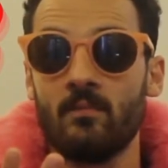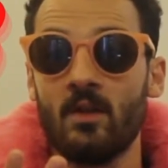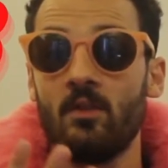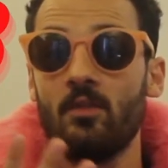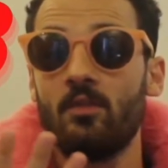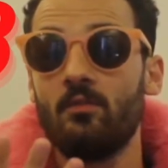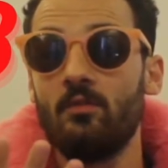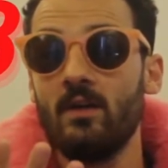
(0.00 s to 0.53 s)

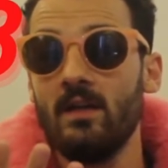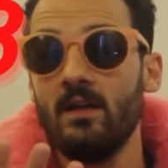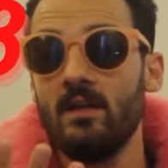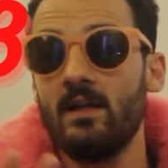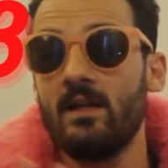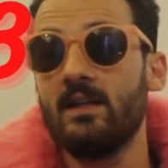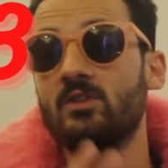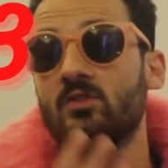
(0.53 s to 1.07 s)

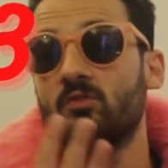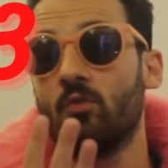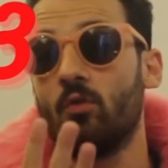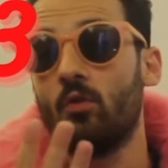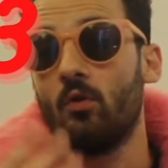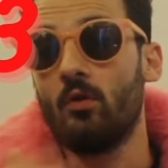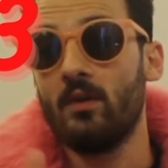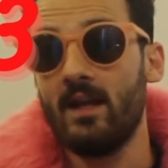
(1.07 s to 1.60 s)
3 is
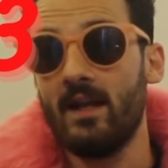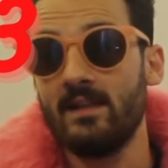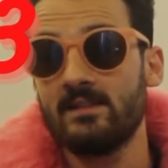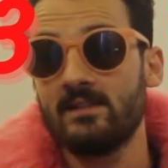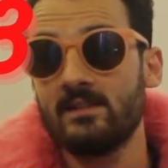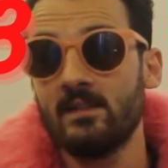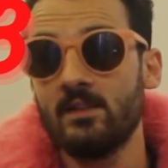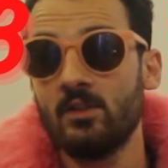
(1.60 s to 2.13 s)
4 or
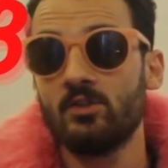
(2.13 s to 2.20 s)
less,